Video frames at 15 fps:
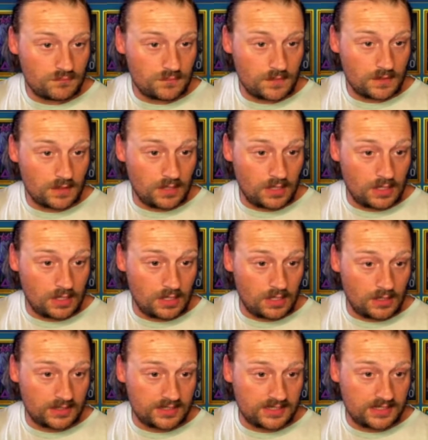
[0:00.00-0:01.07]

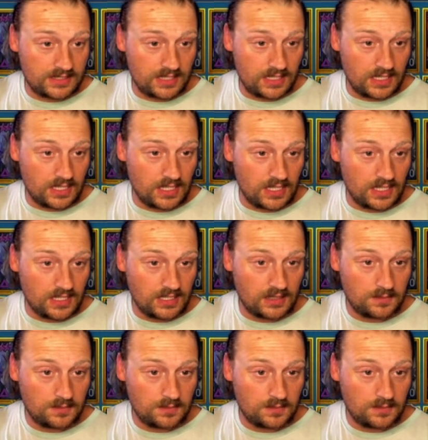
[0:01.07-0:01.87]
Let's see.